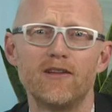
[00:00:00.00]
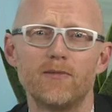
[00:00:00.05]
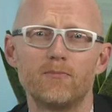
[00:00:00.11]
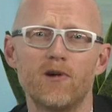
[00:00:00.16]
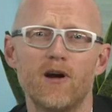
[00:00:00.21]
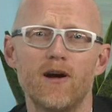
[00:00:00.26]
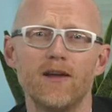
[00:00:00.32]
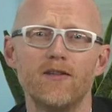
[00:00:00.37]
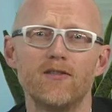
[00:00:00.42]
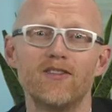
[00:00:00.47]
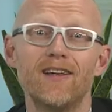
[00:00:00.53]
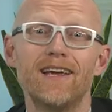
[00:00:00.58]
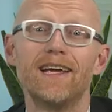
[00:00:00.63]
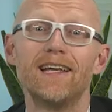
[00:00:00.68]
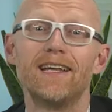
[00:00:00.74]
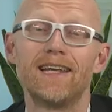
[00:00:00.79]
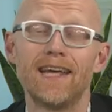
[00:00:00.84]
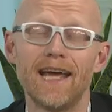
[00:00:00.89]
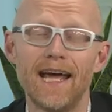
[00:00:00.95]
enterprise
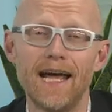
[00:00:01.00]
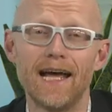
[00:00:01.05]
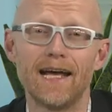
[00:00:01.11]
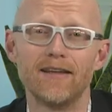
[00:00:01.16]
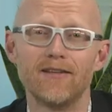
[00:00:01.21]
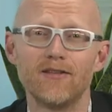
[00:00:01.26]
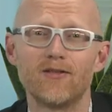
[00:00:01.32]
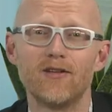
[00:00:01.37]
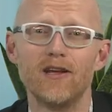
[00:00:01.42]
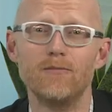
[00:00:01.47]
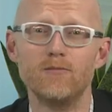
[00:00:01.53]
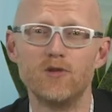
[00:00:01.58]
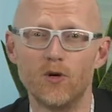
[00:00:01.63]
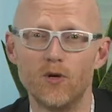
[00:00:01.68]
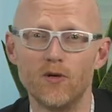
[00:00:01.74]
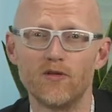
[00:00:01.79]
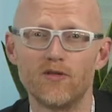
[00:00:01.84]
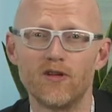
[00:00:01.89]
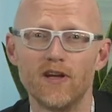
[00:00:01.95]
can seem
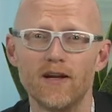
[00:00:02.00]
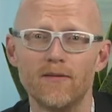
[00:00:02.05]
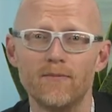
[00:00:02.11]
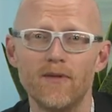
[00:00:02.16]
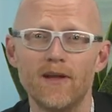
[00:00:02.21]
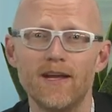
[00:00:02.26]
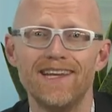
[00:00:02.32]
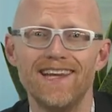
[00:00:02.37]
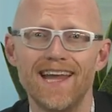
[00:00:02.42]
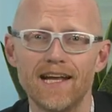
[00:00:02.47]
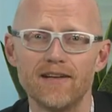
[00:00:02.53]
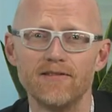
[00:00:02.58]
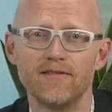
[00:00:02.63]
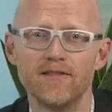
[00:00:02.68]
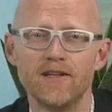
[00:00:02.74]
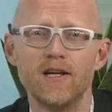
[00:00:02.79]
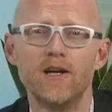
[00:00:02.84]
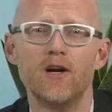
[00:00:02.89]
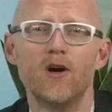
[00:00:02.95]
daunting,
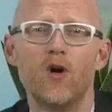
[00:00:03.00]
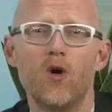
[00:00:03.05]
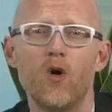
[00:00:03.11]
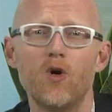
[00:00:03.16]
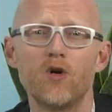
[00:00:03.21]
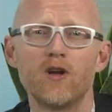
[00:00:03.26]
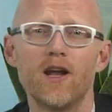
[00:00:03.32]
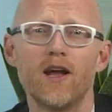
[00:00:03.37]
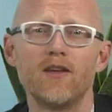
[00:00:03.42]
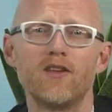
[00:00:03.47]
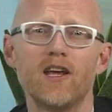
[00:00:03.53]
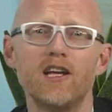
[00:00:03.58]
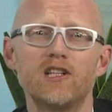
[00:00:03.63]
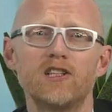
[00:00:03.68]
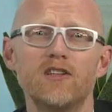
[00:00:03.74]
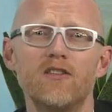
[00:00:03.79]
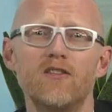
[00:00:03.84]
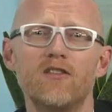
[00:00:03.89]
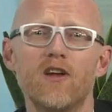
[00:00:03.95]
yet
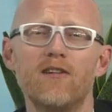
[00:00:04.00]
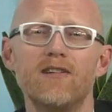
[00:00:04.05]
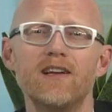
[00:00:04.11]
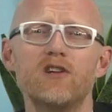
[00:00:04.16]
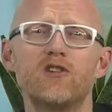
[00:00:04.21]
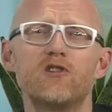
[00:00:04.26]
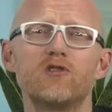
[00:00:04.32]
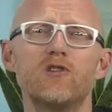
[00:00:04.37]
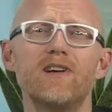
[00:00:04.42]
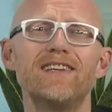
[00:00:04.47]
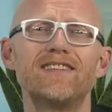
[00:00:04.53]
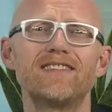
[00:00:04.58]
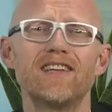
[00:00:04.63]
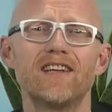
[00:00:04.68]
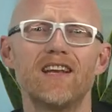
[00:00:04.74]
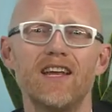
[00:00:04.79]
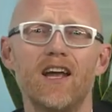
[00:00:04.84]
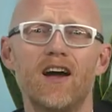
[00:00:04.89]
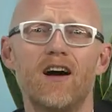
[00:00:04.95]
organizations are
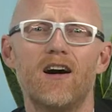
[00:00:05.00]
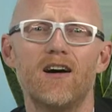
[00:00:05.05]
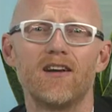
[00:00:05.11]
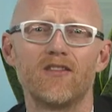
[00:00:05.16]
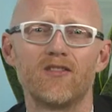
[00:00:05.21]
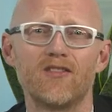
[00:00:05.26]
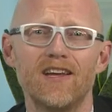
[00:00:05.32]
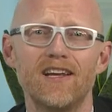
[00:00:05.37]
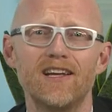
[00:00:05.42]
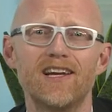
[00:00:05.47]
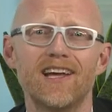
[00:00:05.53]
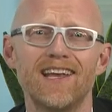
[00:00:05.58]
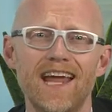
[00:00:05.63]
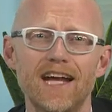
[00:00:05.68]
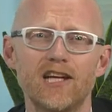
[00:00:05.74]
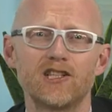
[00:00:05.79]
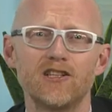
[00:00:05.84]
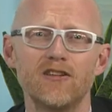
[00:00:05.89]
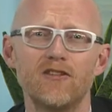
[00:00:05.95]
increasingly harnessing
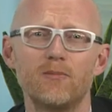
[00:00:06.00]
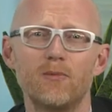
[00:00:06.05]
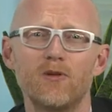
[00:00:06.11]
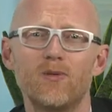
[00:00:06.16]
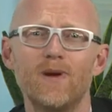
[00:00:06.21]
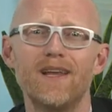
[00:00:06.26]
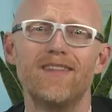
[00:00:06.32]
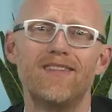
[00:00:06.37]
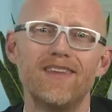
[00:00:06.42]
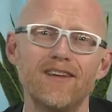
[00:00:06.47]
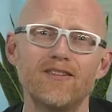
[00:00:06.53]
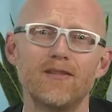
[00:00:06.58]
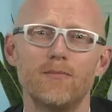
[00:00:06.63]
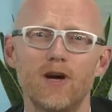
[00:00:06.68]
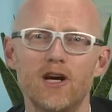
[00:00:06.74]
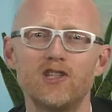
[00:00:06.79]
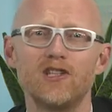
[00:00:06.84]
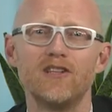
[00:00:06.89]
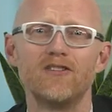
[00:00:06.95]
connections between these
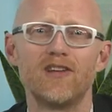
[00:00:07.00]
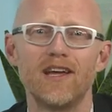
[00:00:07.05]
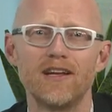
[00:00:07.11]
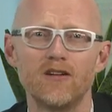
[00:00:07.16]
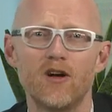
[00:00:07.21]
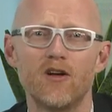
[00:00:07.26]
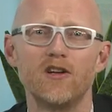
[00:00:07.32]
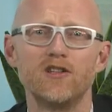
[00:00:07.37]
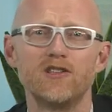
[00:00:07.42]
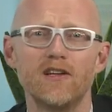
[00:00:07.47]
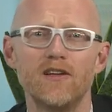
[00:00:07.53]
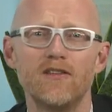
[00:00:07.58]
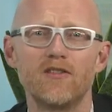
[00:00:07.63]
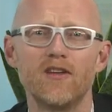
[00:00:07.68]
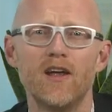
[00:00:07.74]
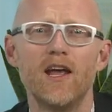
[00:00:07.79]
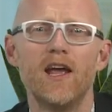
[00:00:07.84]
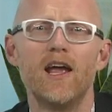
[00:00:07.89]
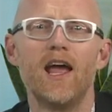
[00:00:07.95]
emerging
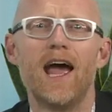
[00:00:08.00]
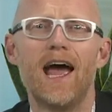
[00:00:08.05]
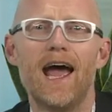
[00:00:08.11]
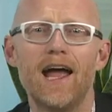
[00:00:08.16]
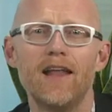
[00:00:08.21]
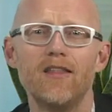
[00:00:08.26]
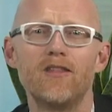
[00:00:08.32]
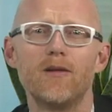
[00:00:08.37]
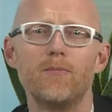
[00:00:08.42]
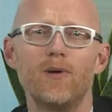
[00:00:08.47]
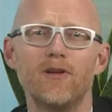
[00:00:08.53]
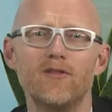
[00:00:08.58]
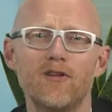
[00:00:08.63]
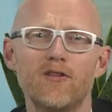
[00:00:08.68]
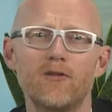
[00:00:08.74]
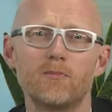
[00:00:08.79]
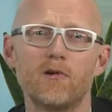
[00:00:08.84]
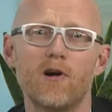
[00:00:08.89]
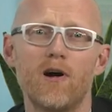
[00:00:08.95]
technologies and the
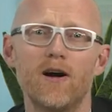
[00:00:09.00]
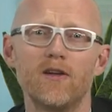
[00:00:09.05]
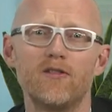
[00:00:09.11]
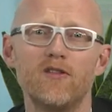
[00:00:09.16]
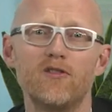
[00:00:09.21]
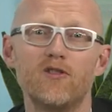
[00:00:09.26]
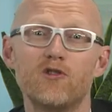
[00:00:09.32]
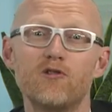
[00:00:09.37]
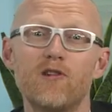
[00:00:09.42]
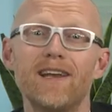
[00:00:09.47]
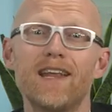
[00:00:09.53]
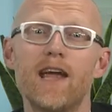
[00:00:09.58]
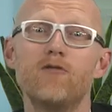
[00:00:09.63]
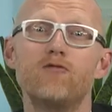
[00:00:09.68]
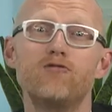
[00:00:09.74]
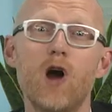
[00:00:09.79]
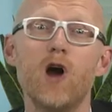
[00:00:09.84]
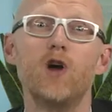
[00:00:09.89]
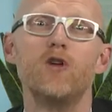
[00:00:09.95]
business priorities to create a
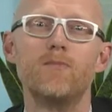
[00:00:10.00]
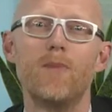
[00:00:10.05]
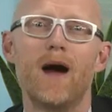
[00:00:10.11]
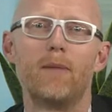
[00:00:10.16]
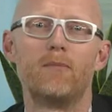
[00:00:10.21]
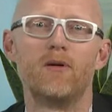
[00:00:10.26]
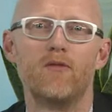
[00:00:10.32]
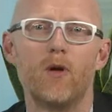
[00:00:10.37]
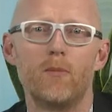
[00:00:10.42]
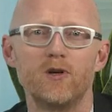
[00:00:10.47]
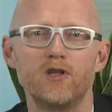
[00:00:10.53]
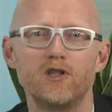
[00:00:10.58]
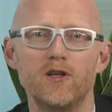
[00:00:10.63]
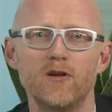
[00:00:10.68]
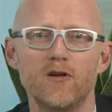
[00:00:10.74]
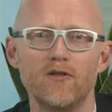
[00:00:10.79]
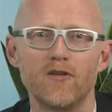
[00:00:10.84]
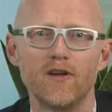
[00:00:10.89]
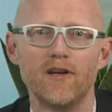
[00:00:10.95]
roadmap of
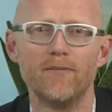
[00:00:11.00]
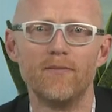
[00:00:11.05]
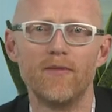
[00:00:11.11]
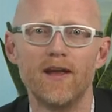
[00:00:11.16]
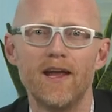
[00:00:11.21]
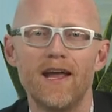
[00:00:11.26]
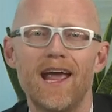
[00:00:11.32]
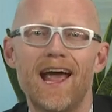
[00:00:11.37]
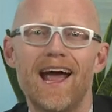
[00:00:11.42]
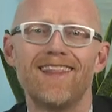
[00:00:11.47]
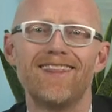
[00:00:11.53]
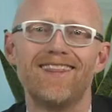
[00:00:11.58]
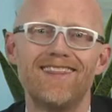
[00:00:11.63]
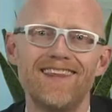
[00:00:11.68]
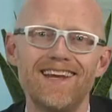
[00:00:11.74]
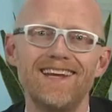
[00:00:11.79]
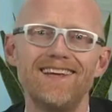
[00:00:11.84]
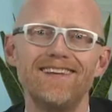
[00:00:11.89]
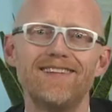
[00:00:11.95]
opportunity. And
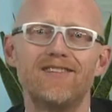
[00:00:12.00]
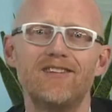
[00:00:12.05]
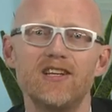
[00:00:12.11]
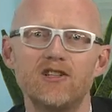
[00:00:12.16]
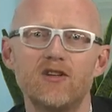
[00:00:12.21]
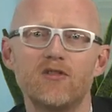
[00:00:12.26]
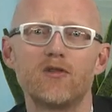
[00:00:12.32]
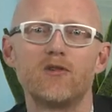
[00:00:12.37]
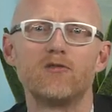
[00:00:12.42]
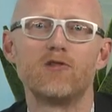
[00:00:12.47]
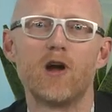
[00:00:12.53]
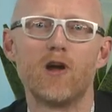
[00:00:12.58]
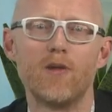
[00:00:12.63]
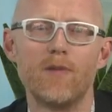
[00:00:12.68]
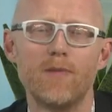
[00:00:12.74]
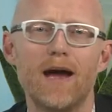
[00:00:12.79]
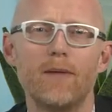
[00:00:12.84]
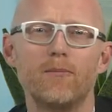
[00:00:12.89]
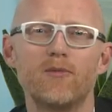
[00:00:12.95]
these digital
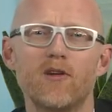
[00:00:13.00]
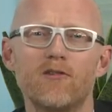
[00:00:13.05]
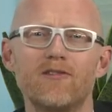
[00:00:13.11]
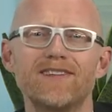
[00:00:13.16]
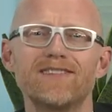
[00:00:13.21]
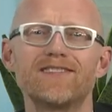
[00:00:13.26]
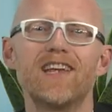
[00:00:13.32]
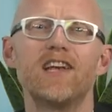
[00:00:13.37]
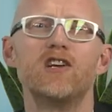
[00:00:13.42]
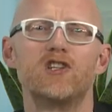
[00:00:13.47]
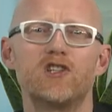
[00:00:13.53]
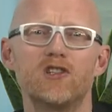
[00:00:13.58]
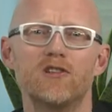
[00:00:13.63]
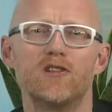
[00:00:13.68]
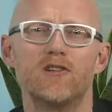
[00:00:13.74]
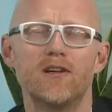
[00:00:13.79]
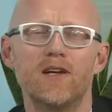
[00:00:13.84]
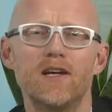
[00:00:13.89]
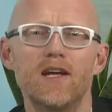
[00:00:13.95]
roadmaps are
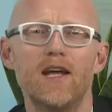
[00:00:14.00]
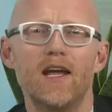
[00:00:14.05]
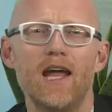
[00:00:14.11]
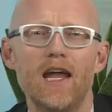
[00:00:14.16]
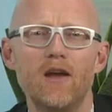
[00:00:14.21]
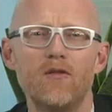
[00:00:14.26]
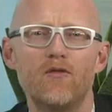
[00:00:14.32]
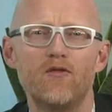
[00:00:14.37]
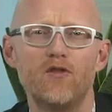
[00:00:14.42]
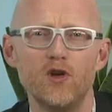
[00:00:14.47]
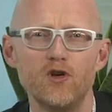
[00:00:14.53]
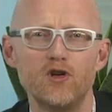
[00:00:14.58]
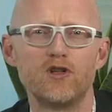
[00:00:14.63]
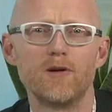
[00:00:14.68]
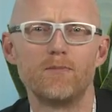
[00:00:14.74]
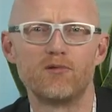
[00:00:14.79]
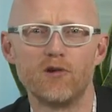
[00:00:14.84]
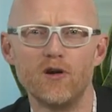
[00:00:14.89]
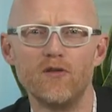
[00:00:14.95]
essential in
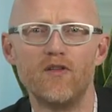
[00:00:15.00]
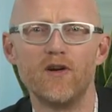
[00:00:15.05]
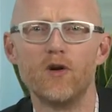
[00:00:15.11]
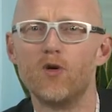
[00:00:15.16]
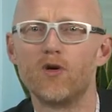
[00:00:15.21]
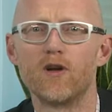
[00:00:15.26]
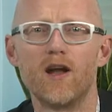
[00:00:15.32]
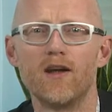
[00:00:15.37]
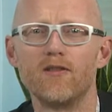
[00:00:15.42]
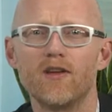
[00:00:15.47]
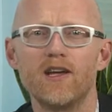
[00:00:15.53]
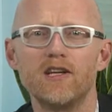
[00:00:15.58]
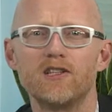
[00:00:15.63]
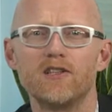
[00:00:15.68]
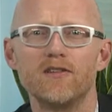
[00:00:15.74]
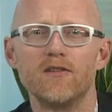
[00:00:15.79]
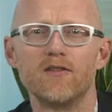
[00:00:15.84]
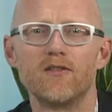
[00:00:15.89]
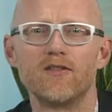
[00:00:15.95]
future-proofing
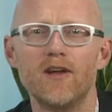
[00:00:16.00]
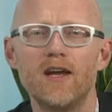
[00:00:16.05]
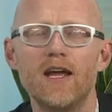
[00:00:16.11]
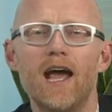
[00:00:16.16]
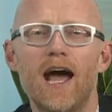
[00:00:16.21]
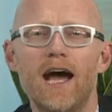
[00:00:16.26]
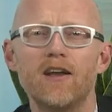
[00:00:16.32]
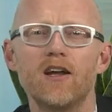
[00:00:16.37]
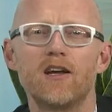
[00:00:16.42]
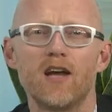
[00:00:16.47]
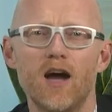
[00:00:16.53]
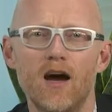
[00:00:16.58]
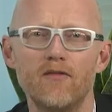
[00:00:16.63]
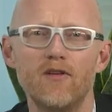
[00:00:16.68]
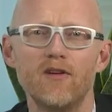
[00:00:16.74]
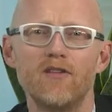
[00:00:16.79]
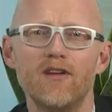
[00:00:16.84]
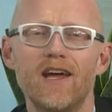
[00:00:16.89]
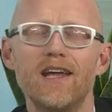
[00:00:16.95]
organizations and are
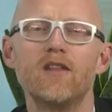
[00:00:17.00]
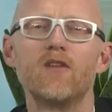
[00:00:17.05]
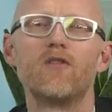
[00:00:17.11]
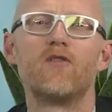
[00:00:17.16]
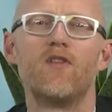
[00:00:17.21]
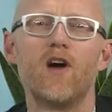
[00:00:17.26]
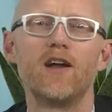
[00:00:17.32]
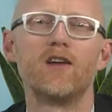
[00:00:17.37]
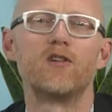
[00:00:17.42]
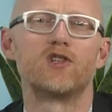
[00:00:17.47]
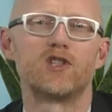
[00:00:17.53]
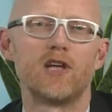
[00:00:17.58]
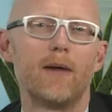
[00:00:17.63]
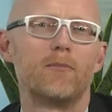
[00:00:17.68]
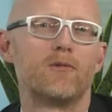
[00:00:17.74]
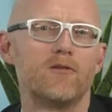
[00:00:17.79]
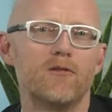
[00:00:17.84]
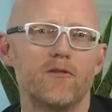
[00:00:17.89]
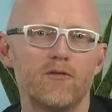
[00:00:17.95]
covered in the final
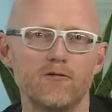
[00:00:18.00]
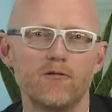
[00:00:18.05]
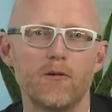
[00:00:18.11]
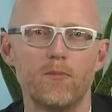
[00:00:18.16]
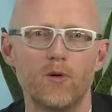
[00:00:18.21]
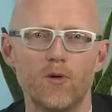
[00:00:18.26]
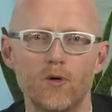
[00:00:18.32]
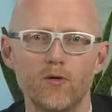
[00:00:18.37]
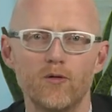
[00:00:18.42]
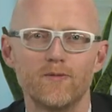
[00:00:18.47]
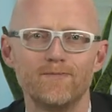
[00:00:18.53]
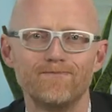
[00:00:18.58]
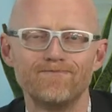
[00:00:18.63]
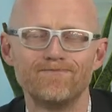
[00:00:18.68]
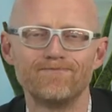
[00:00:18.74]
chapter of the report.